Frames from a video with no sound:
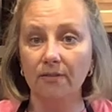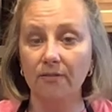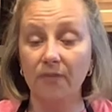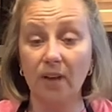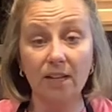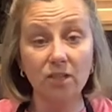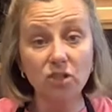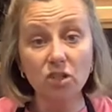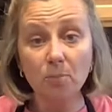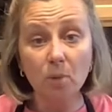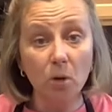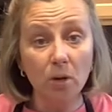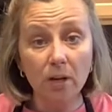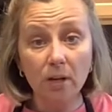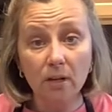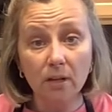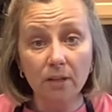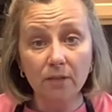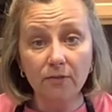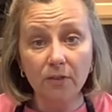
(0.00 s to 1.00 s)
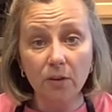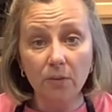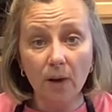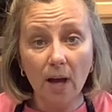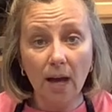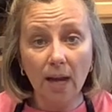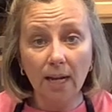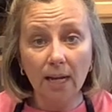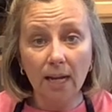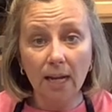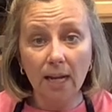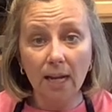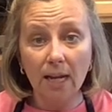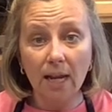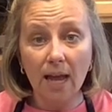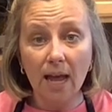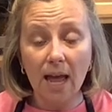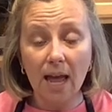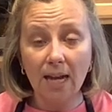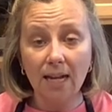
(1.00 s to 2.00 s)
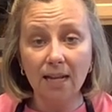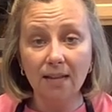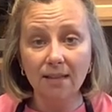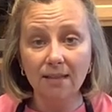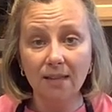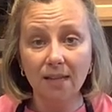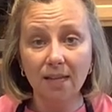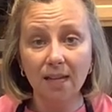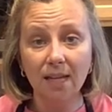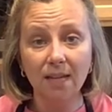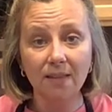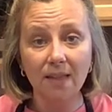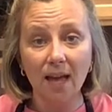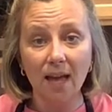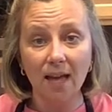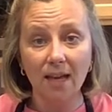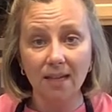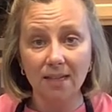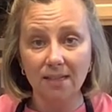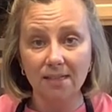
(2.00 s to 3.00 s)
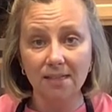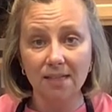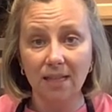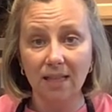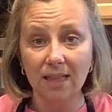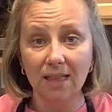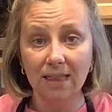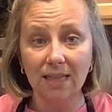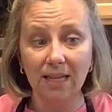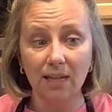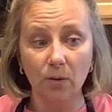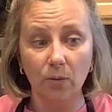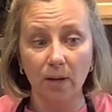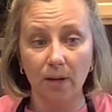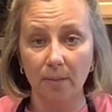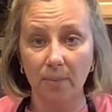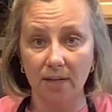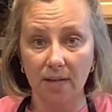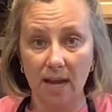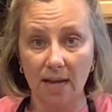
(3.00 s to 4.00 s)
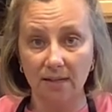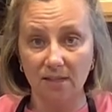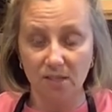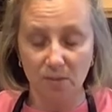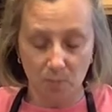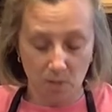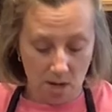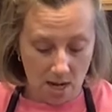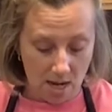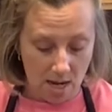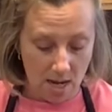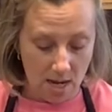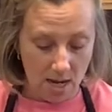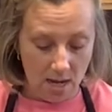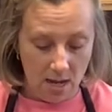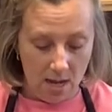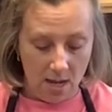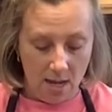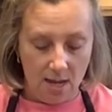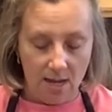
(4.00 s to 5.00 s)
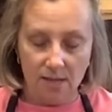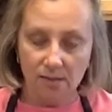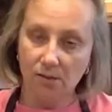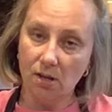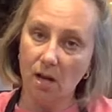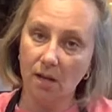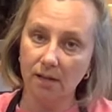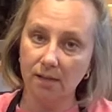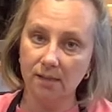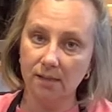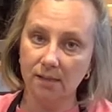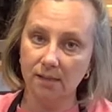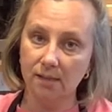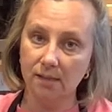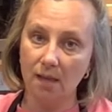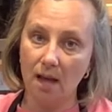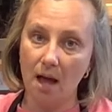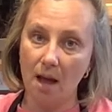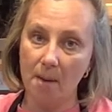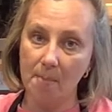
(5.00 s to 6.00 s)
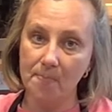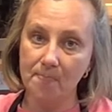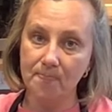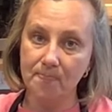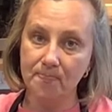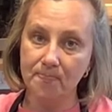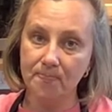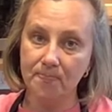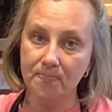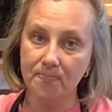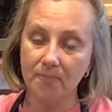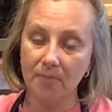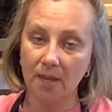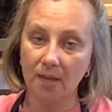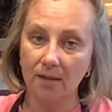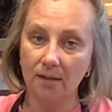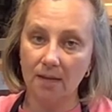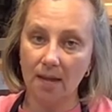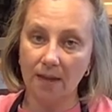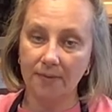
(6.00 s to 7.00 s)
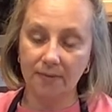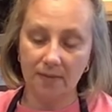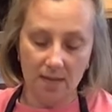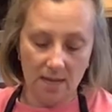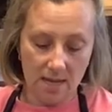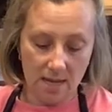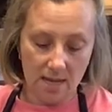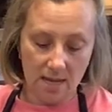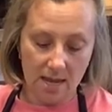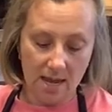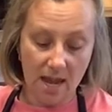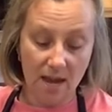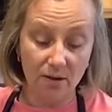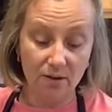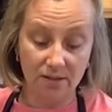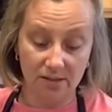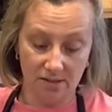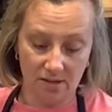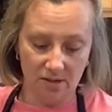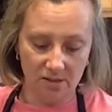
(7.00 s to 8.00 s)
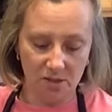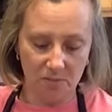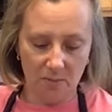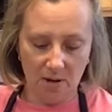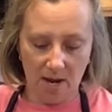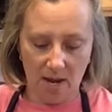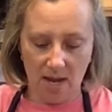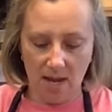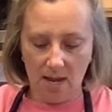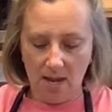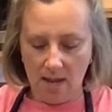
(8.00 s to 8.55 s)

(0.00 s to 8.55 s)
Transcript: vegetable oil if you want it, anything that is a liquid but not a spray, as long as it's not the aerosol spray.